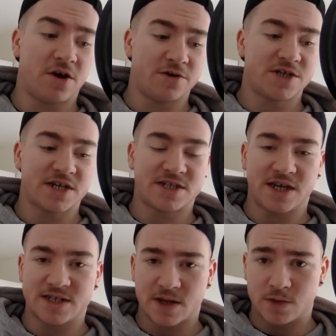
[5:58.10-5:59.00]

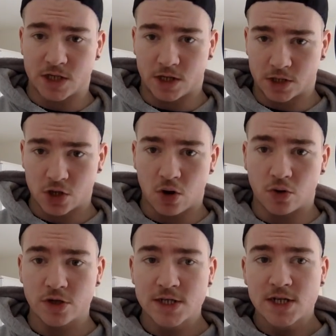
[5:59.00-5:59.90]
16, 17 years
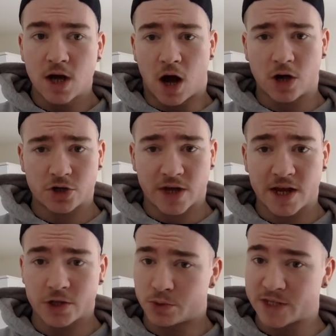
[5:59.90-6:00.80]
old, 100
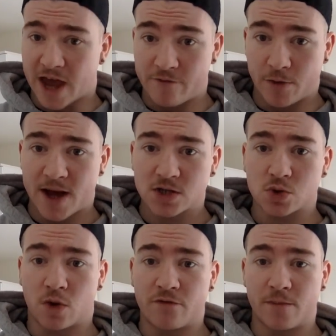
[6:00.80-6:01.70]
kilos was a heavy back
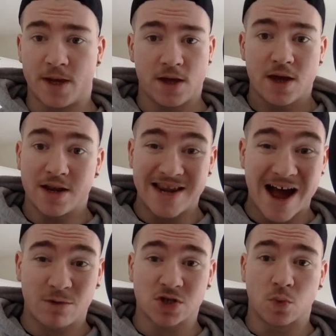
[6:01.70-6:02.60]
squat for me. Now it's a